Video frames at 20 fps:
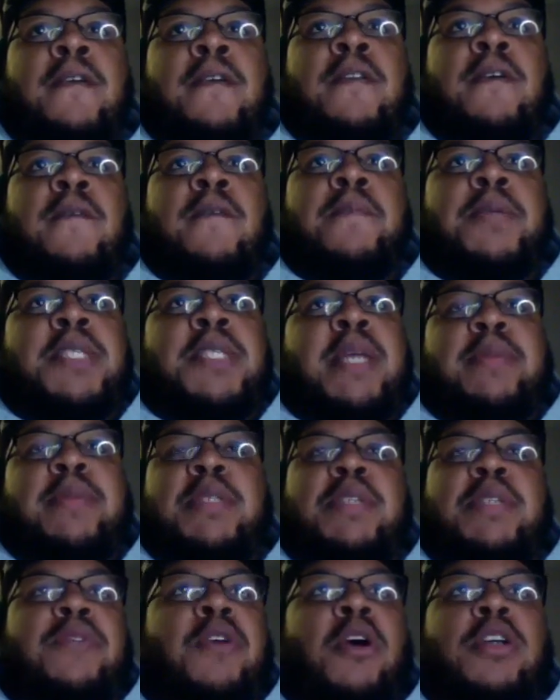perceptions
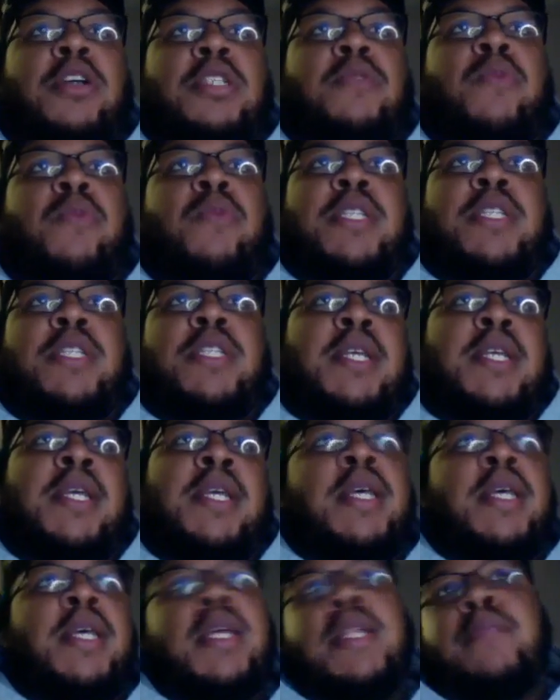of Carson Wentz.
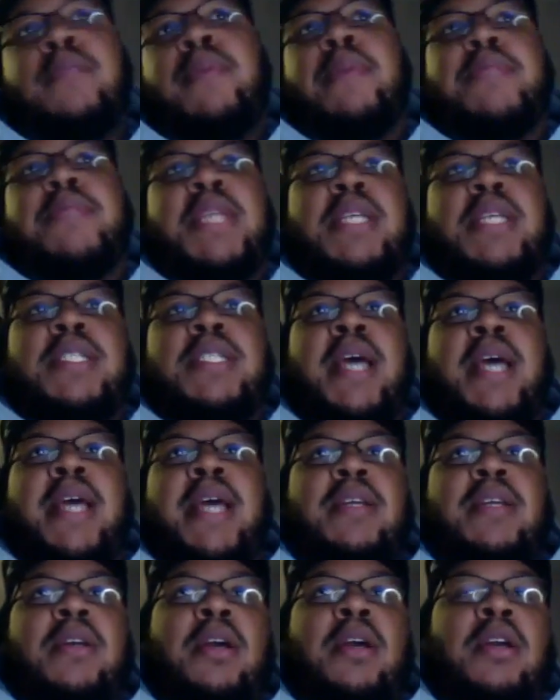People say he's not
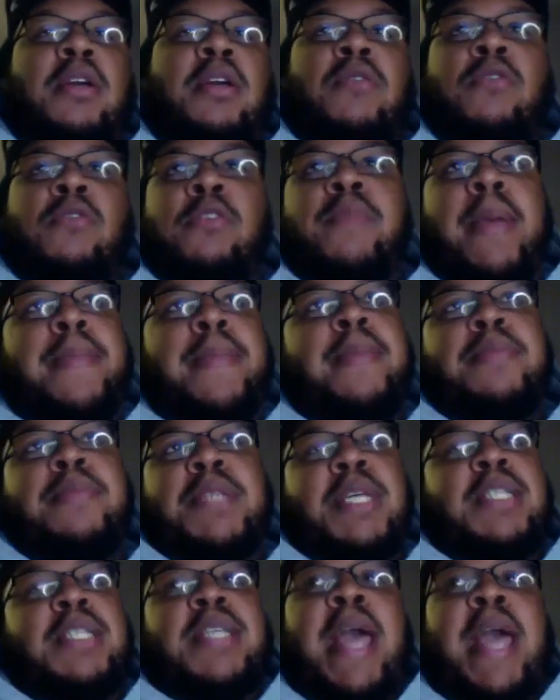a good quarterback. People
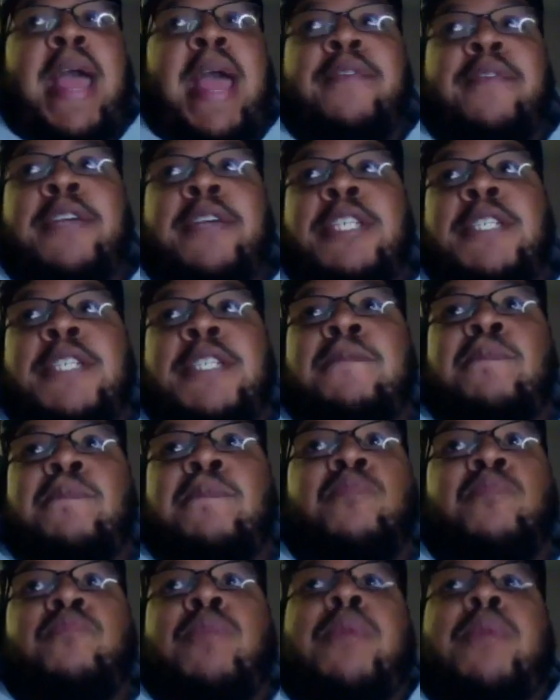say he's average.
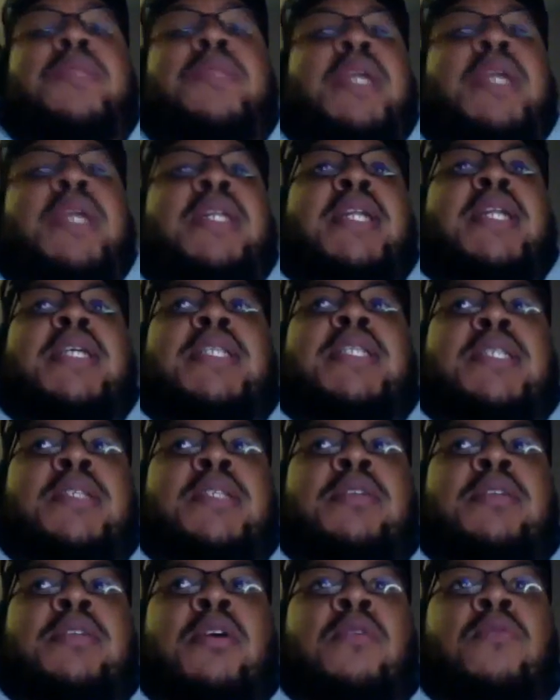People think that he's,
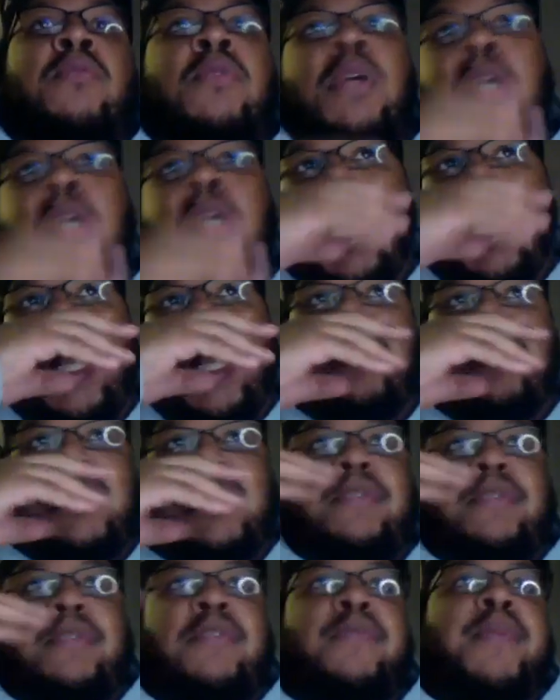a couple
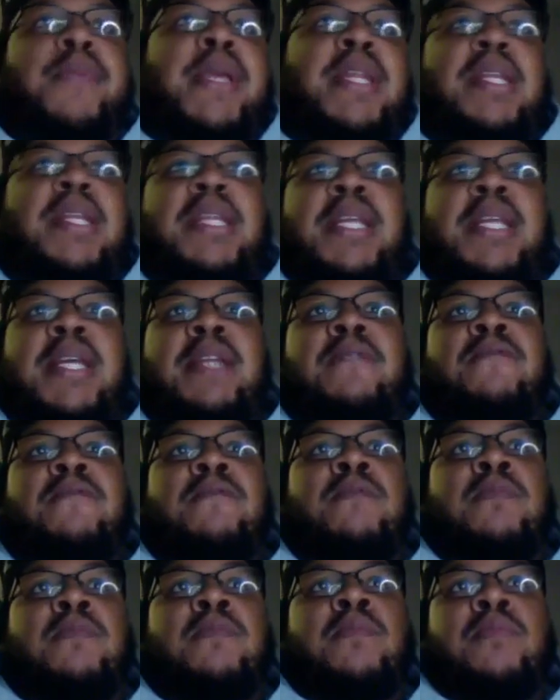steps from being elite.
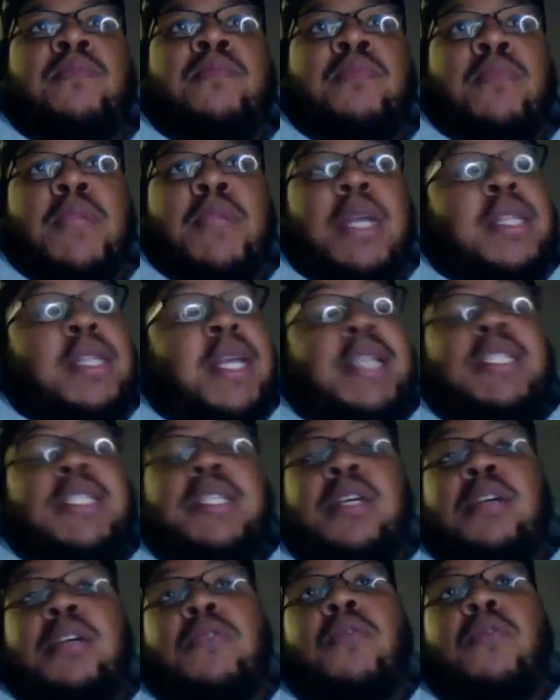I think he's a
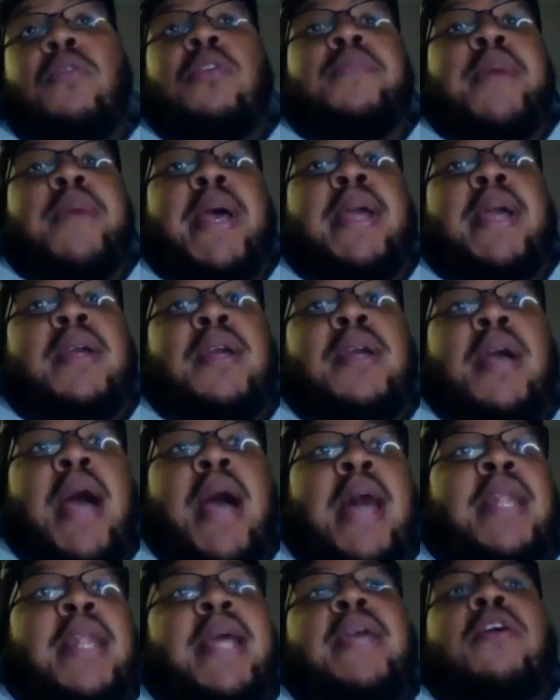good quarterback. I
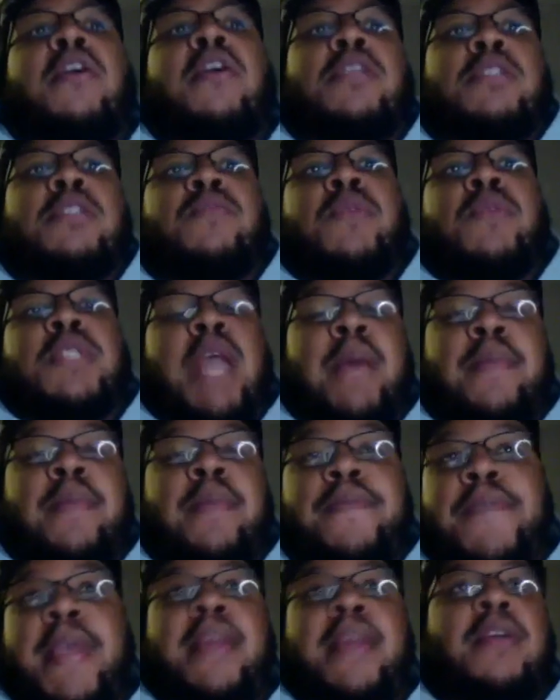like Carson Wentz. I'm a
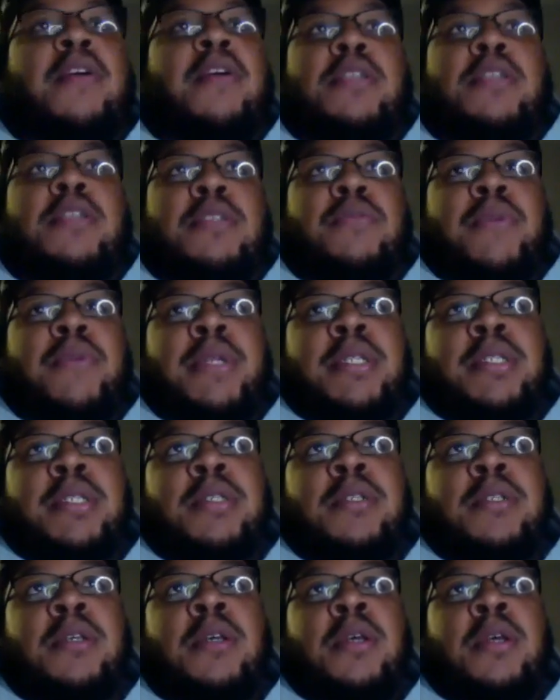fan of Carson Wentz.
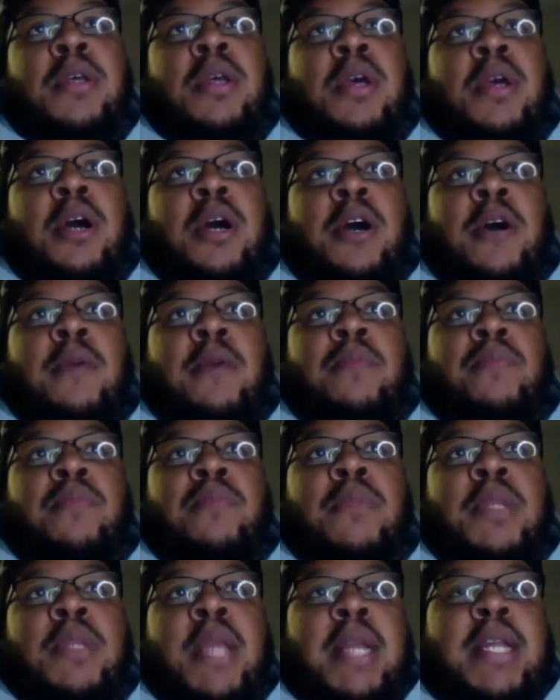
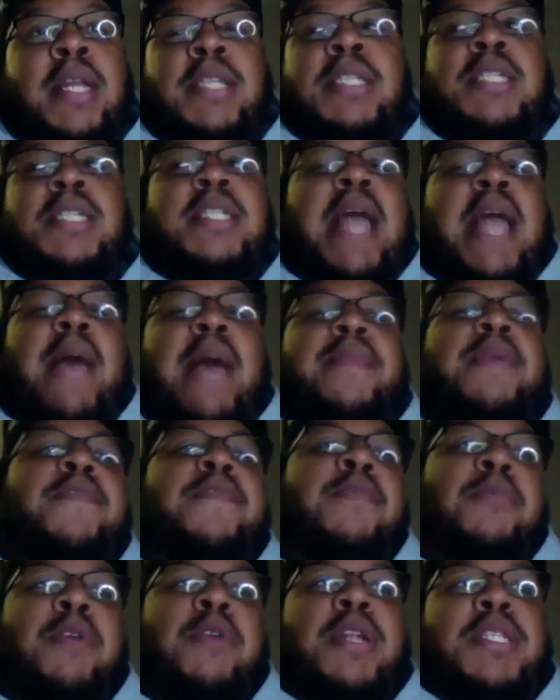That doesn't stop me from
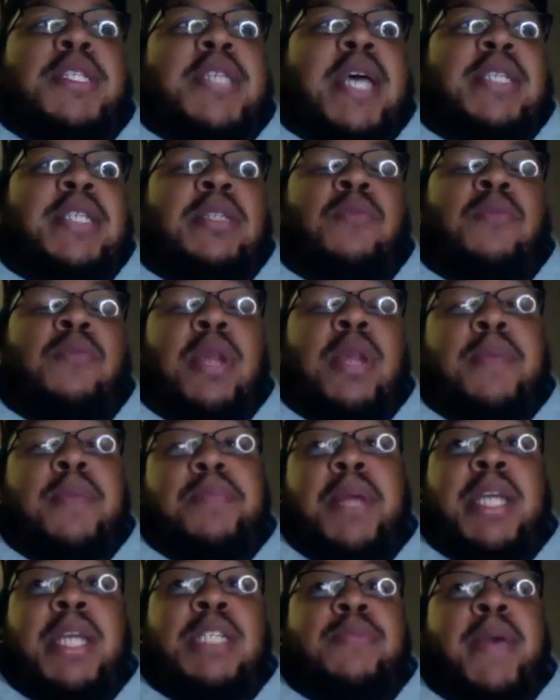criticizing him when he
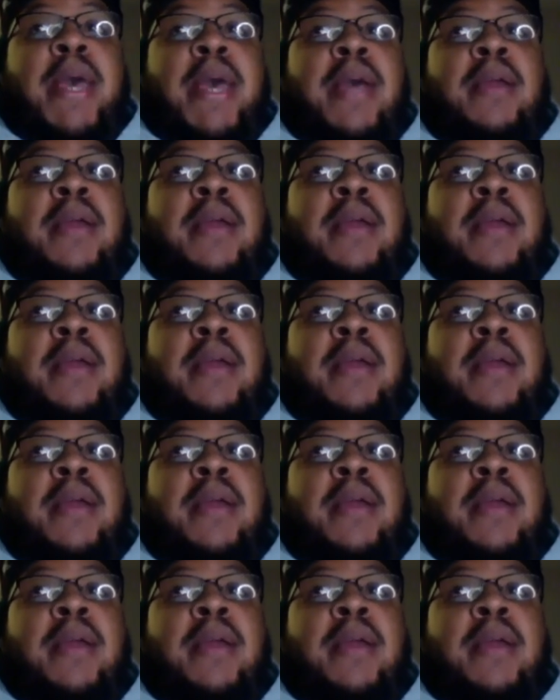plays bad.